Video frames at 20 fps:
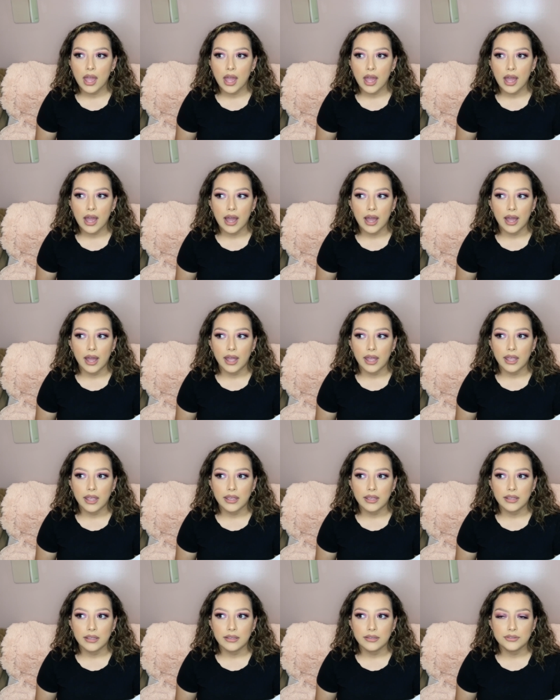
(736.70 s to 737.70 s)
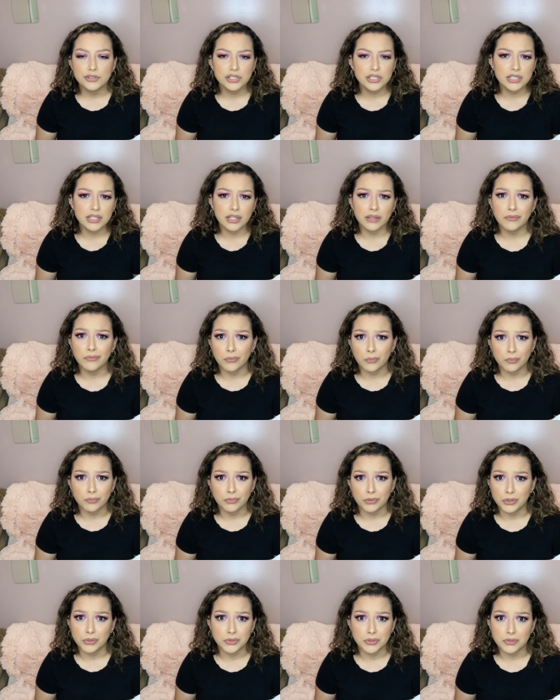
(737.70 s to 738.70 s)
I just loved
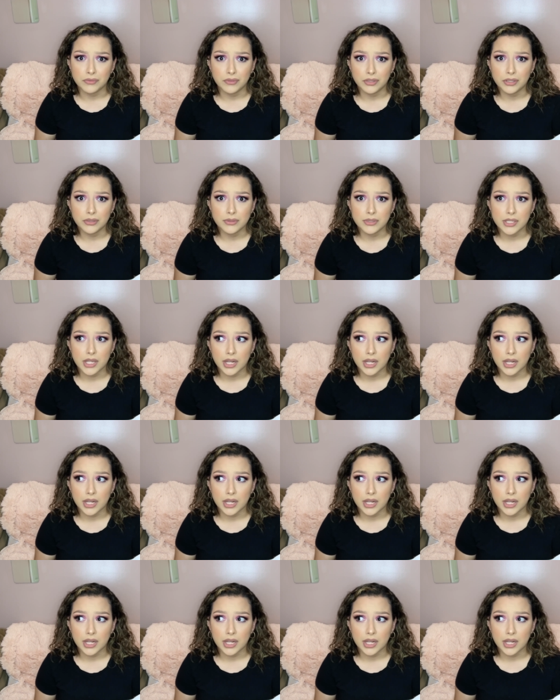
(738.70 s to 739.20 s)
YouTube videos.